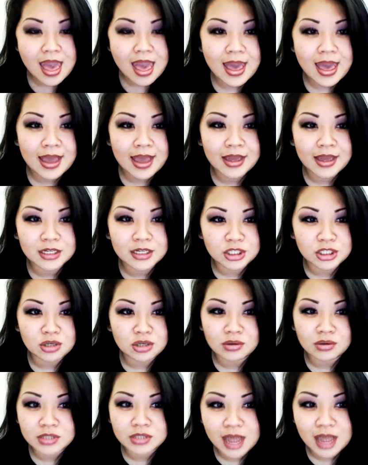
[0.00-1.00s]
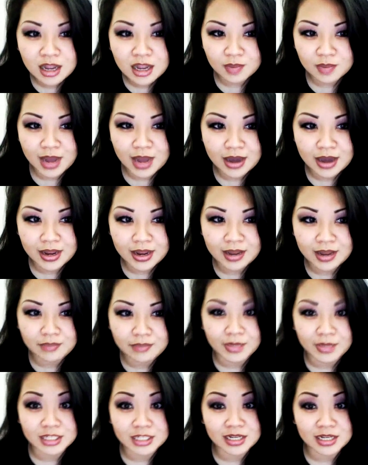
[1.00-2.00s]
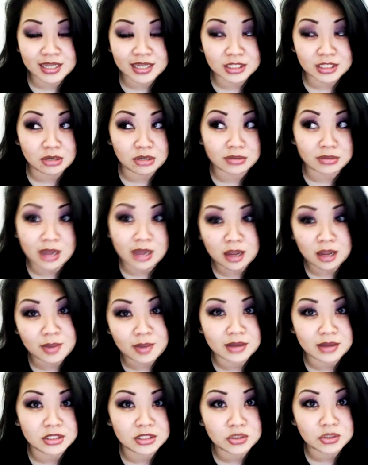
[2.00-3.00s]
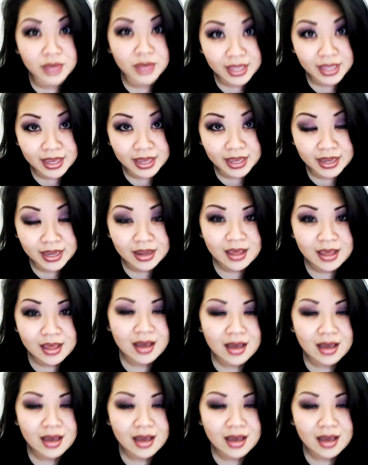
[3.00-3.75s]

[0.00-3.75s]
And you don't talk about it, much less you don't talk about doing it.